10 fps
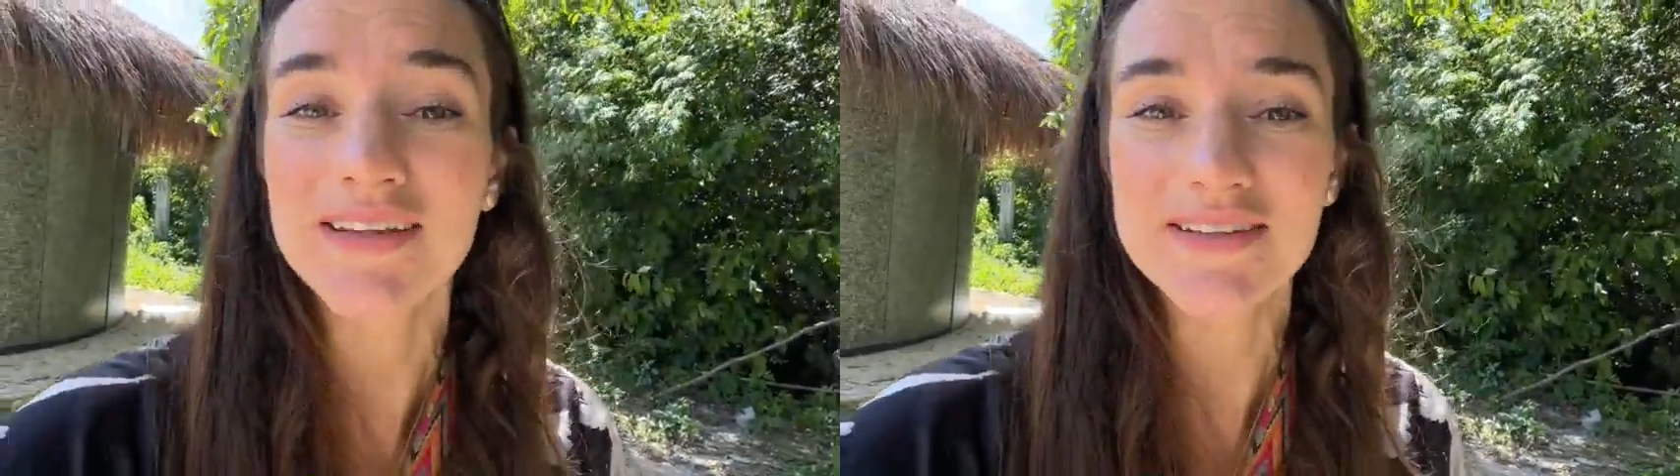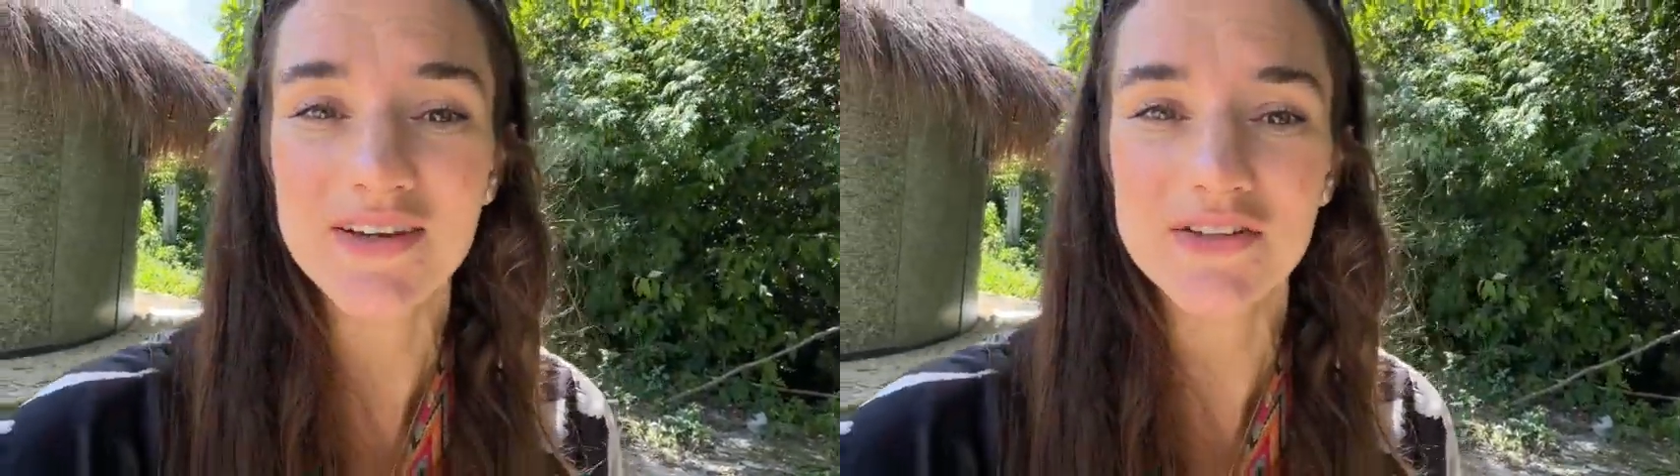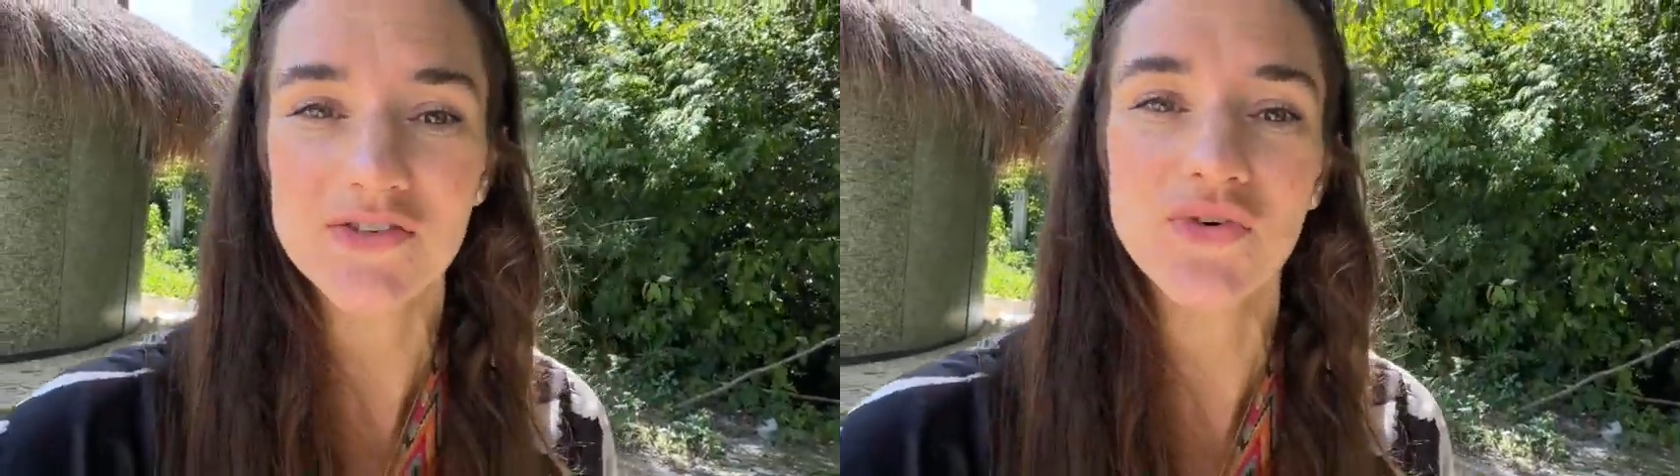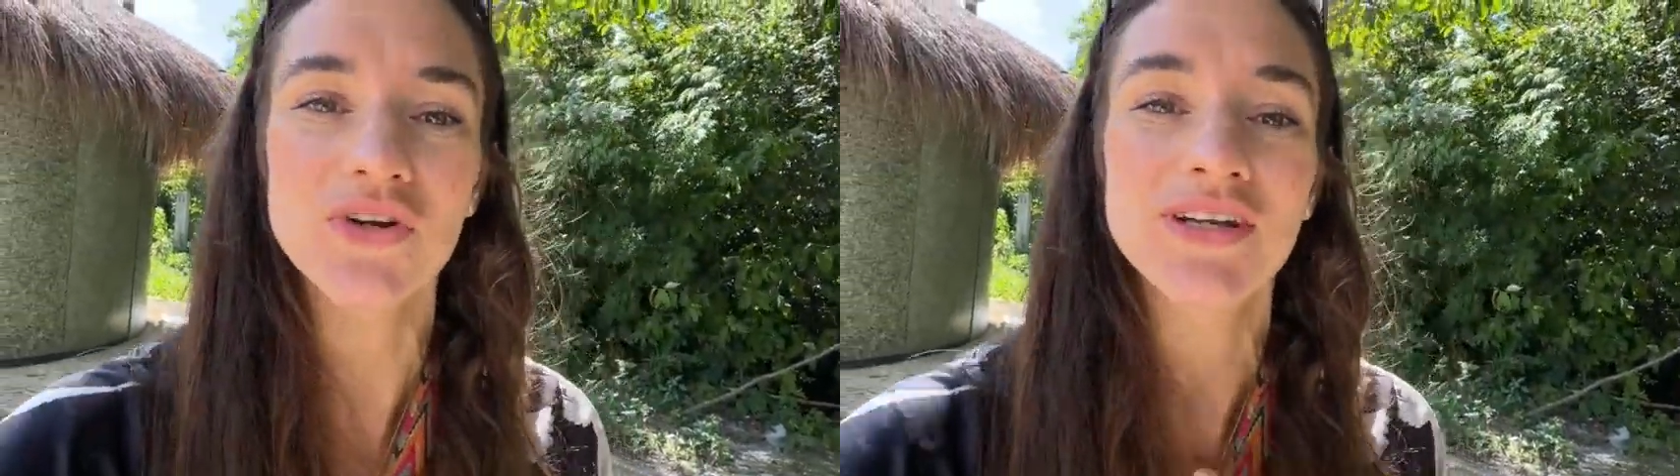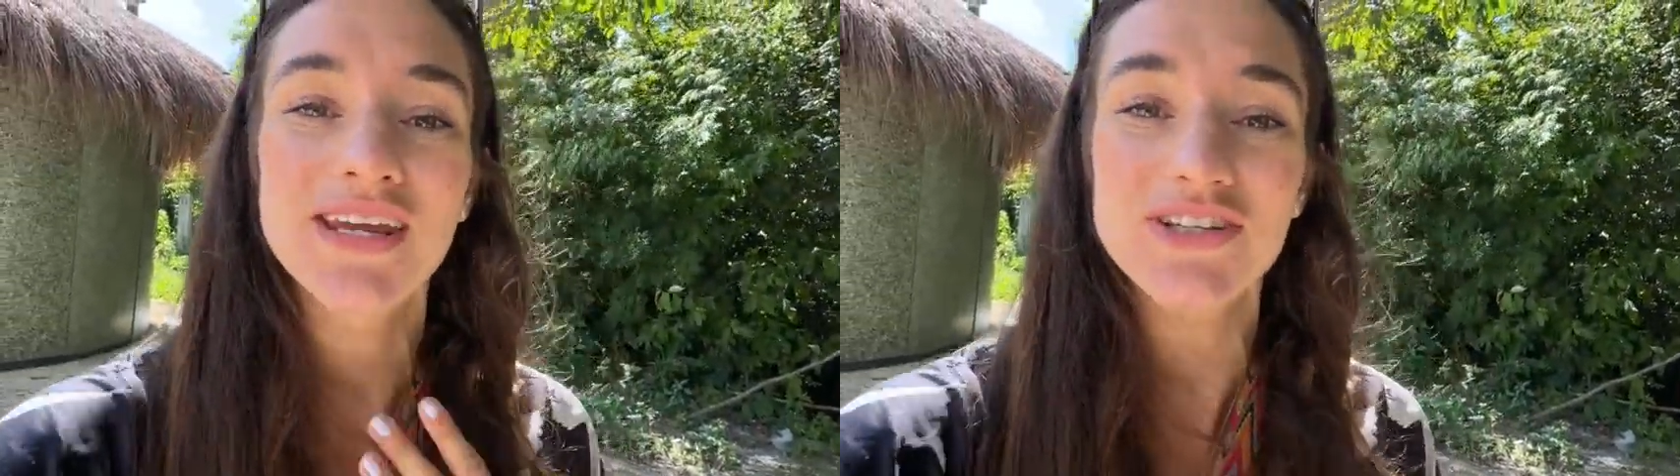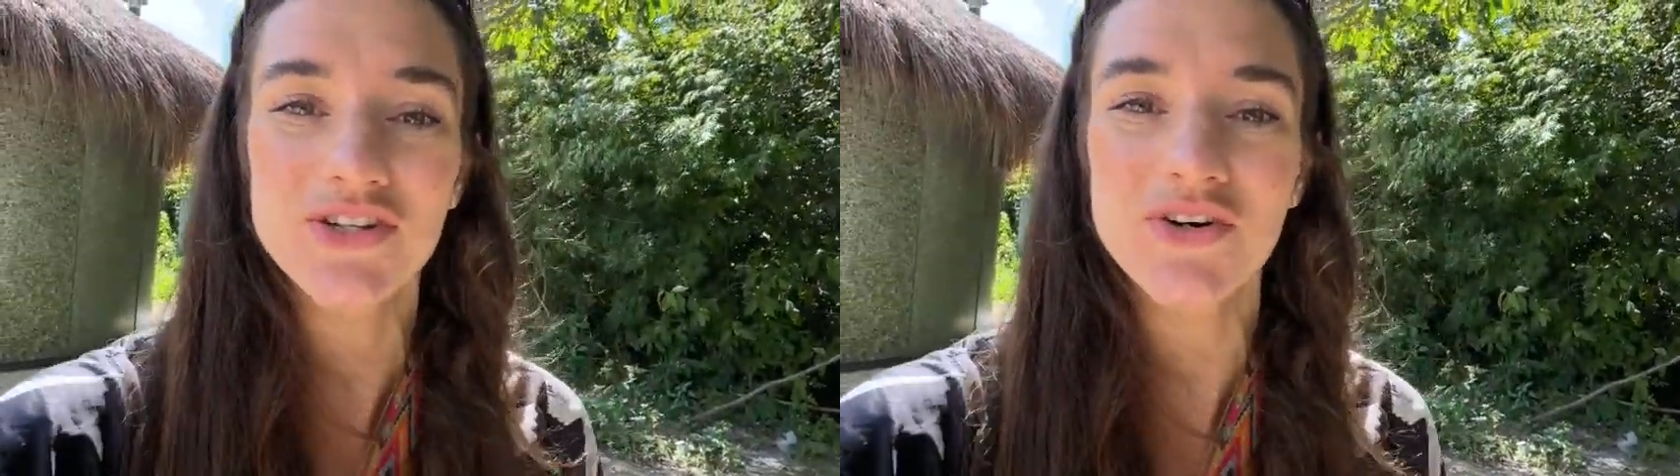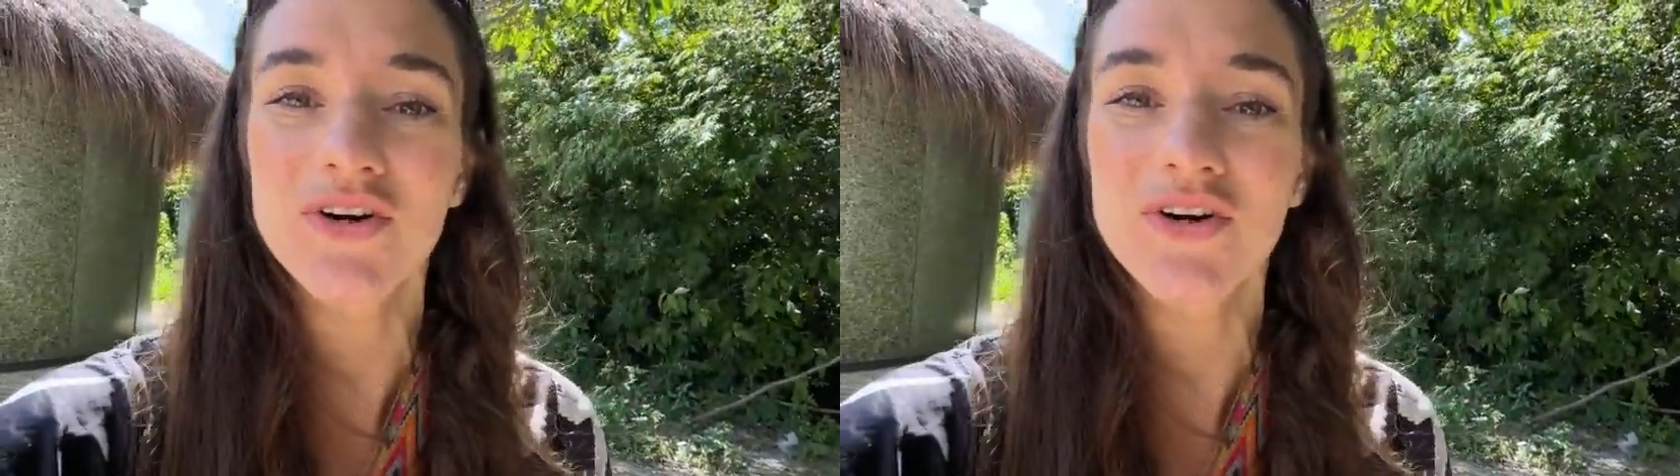it's also for nature